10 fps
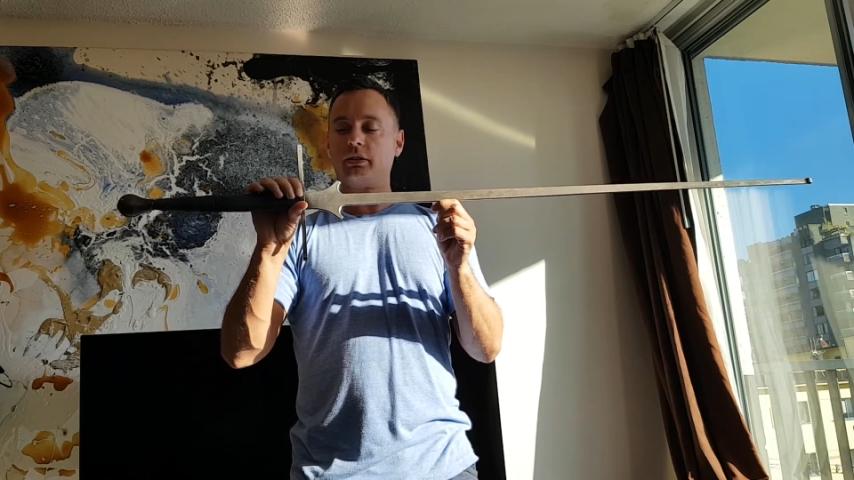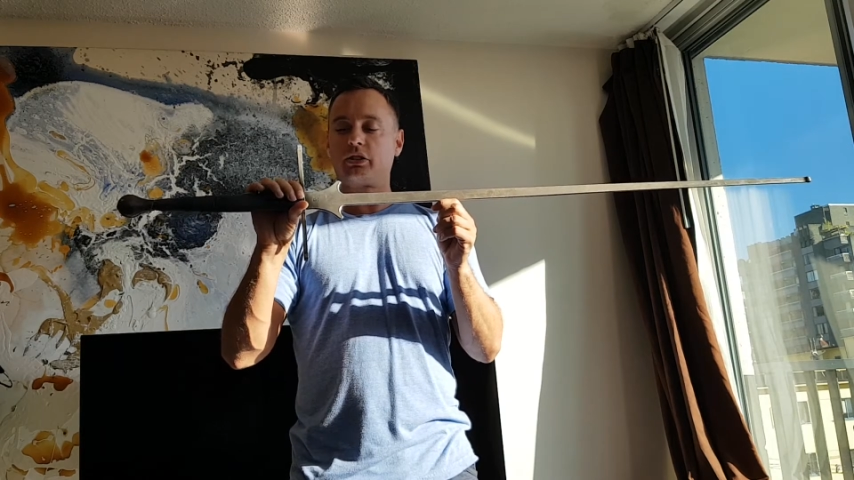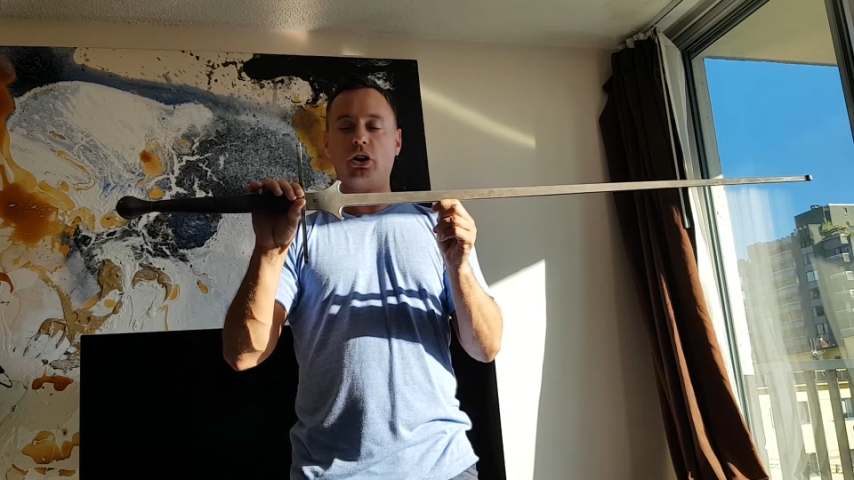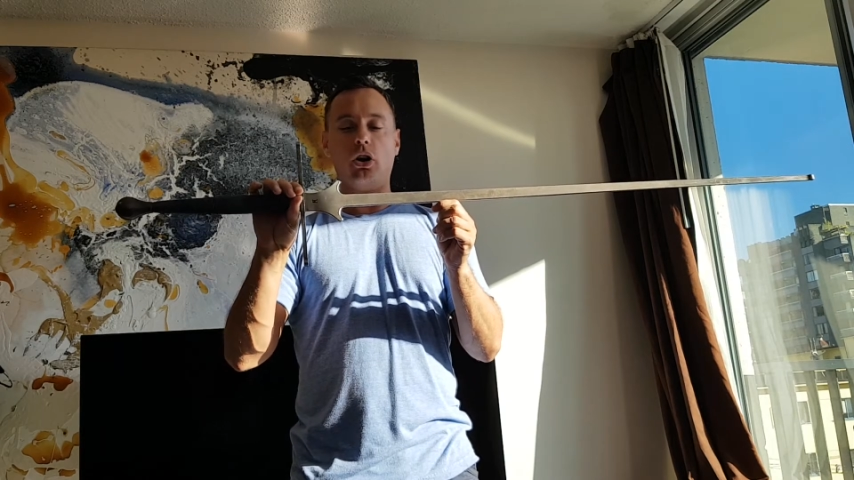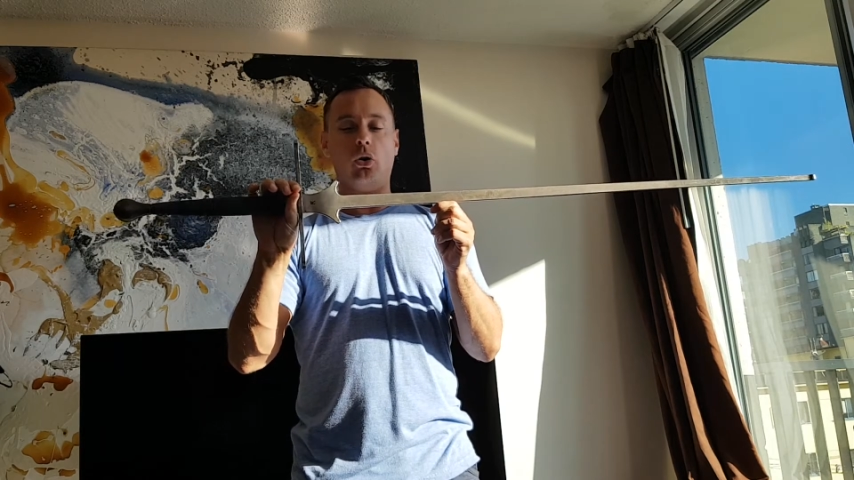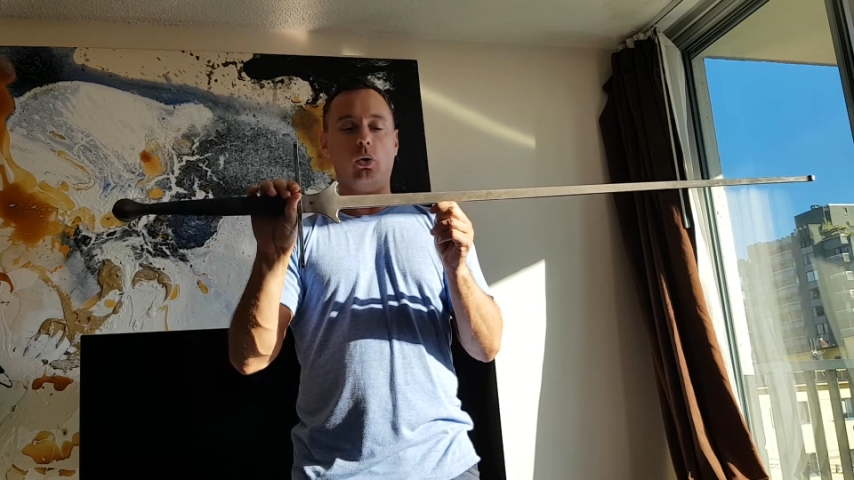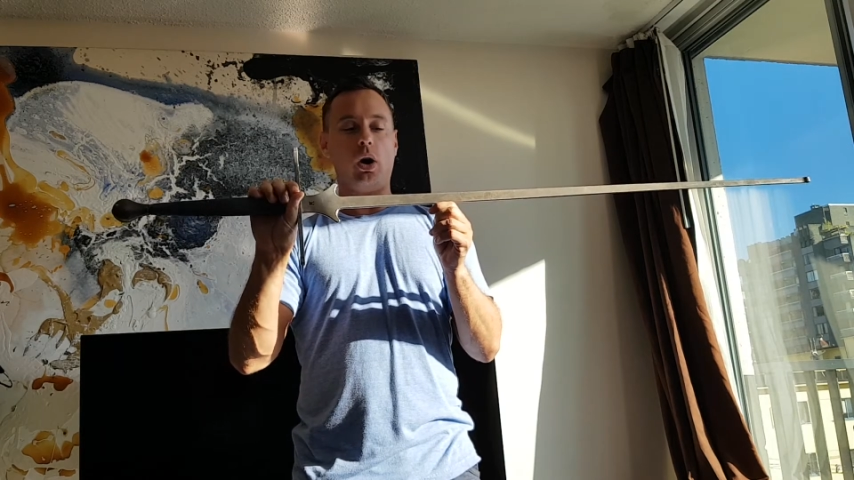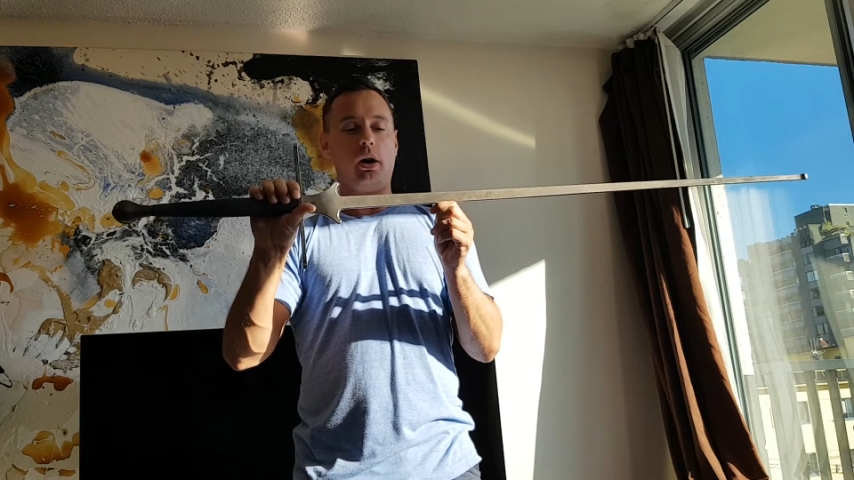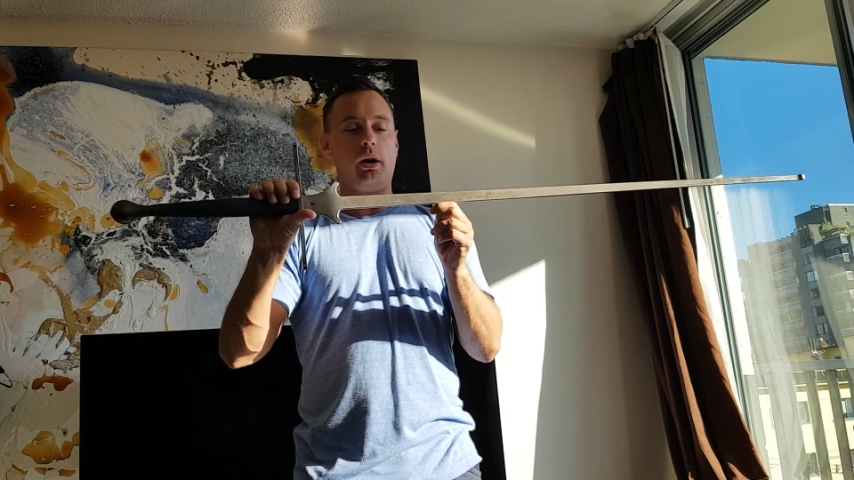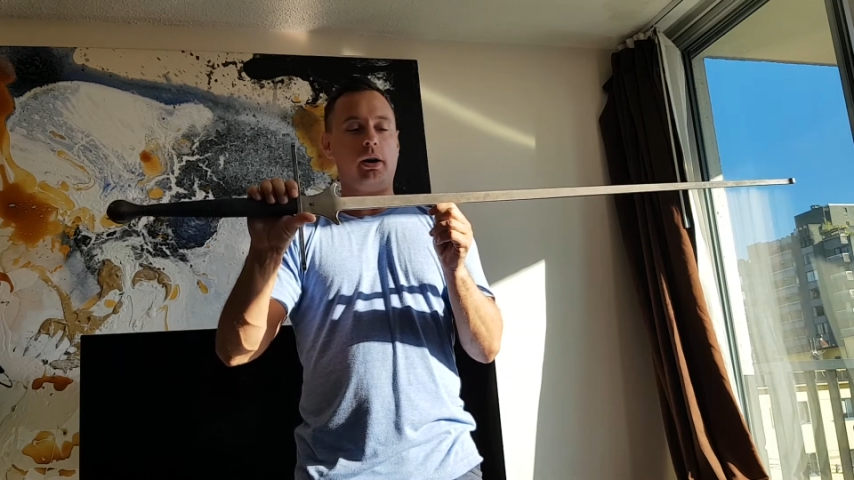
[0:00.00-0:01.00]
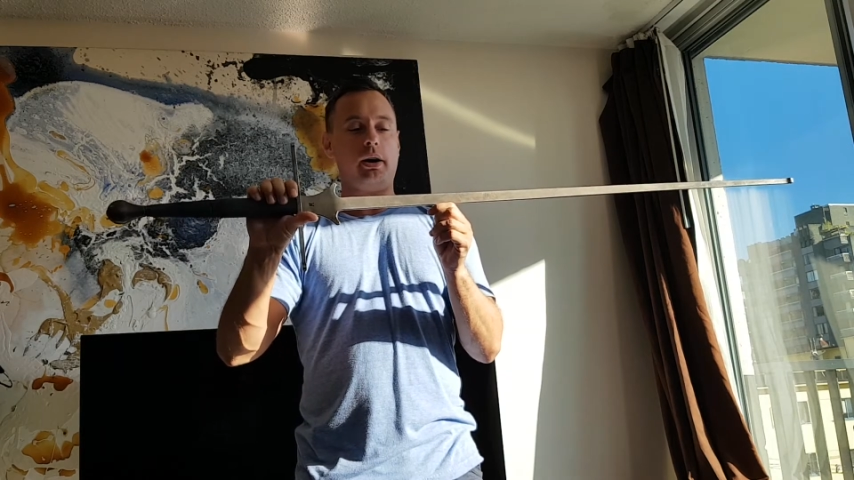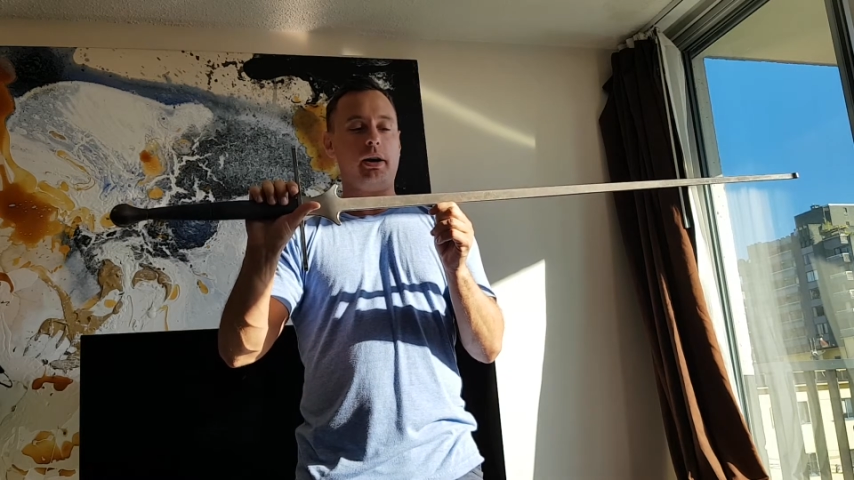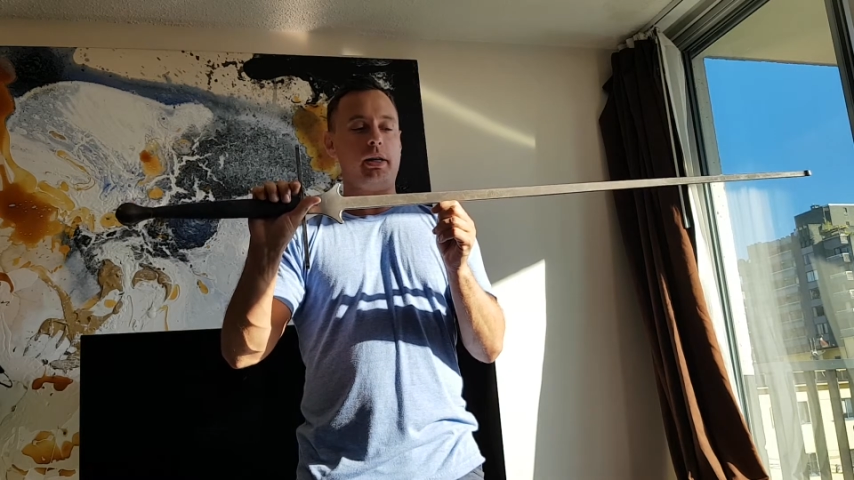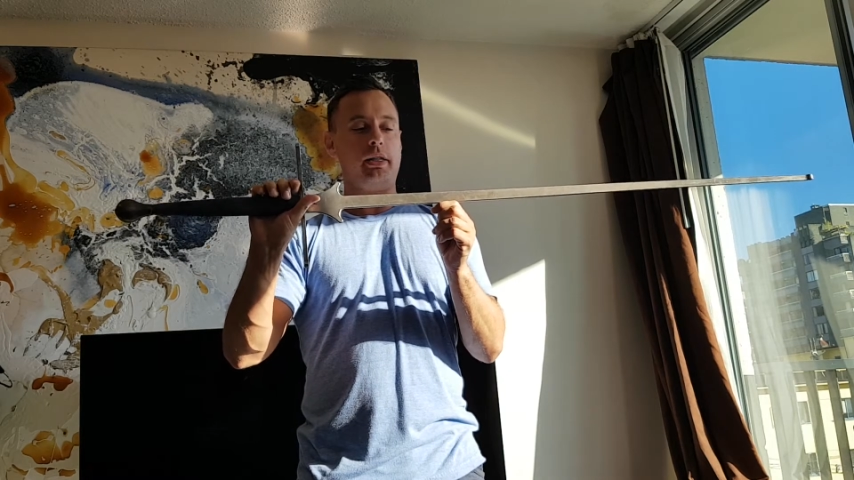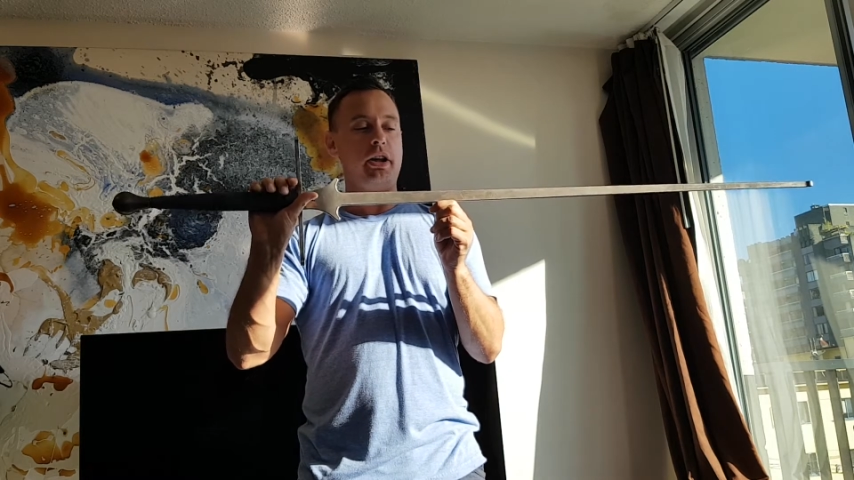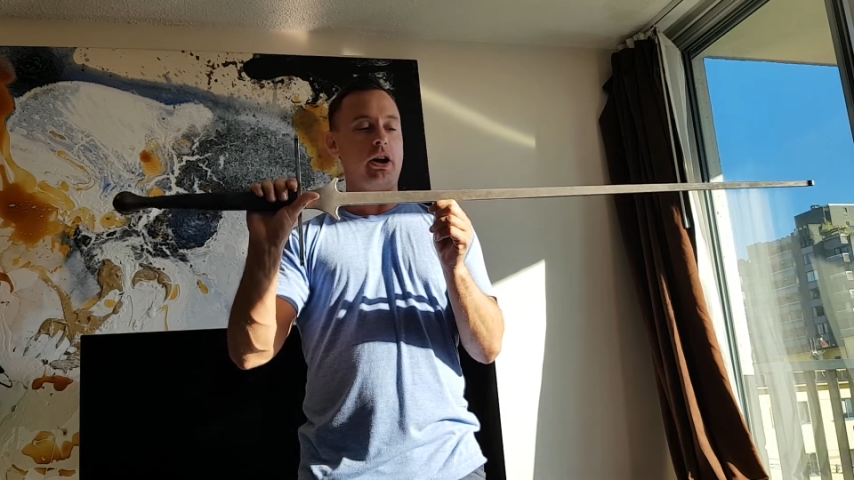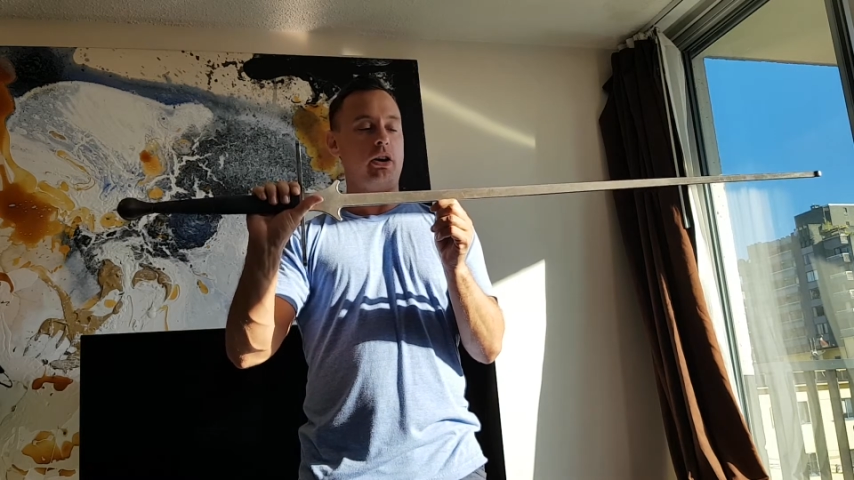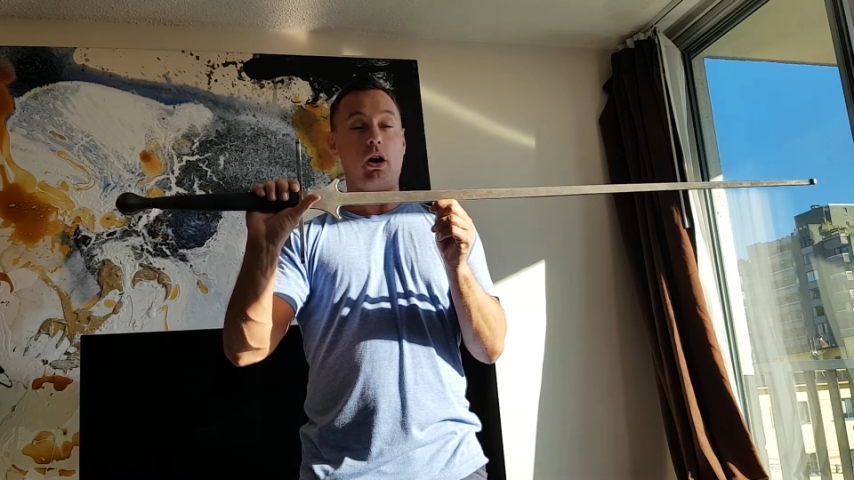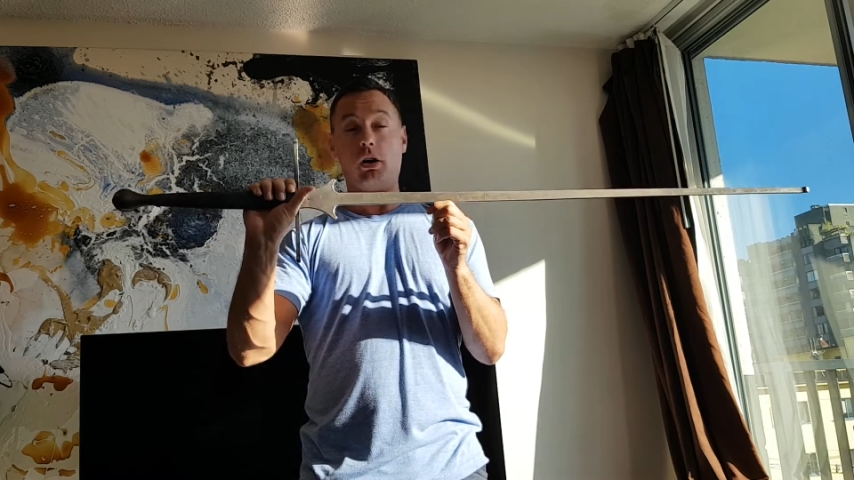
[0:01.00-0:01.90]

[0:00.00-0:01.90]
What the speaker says: So there